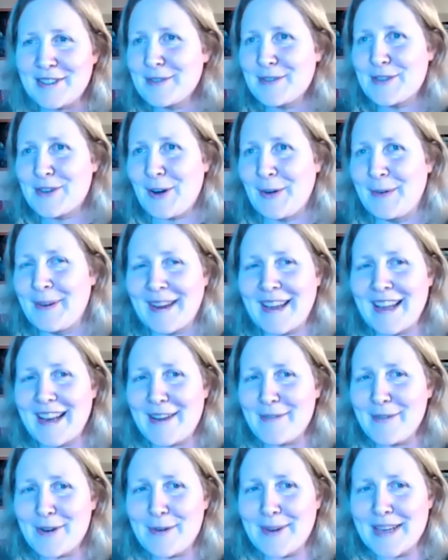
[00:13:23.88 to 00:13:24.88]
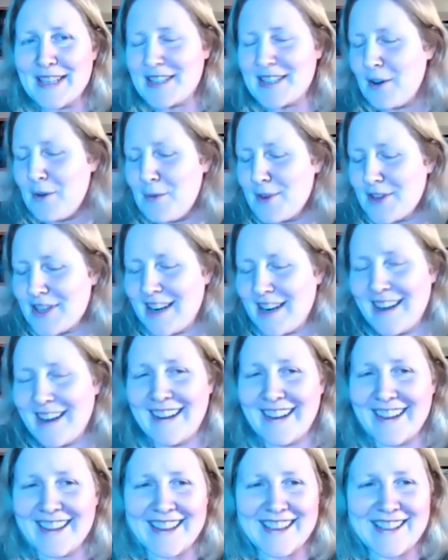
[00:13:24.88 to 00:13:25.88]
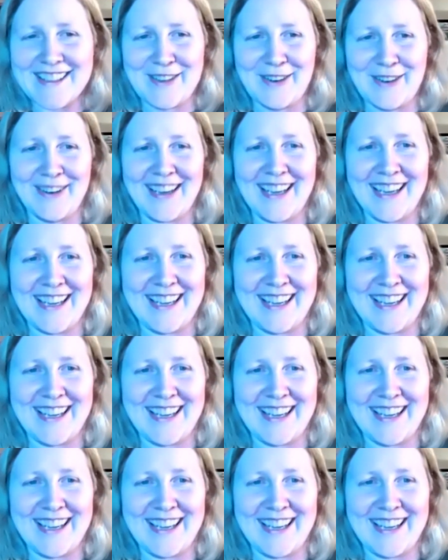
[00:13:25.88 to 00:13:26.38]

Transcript: dropping in every week. So what shall I learn this week?